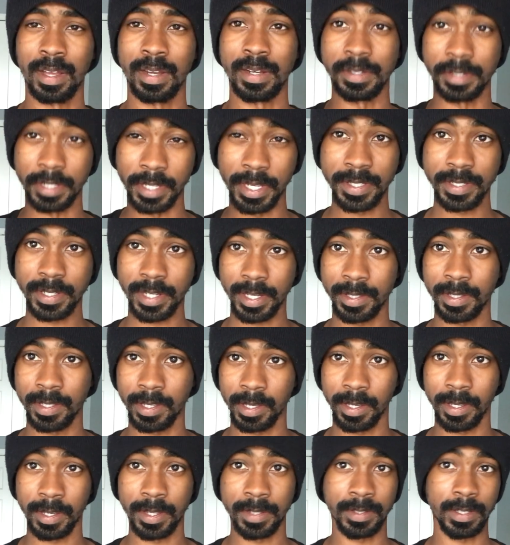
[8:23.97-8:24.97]
These
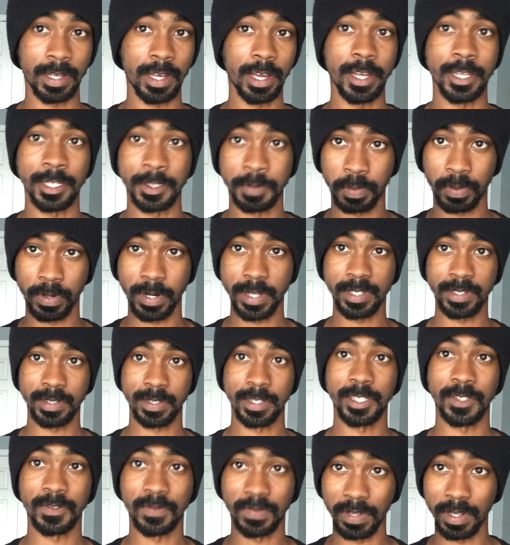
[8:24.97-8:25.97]
ideas that I express in
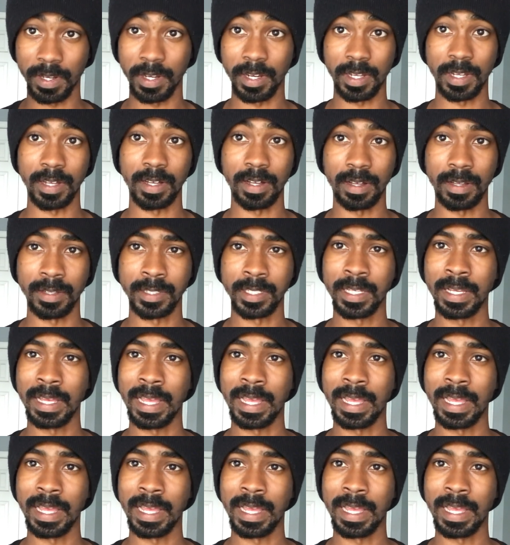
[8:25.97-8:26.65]
this video,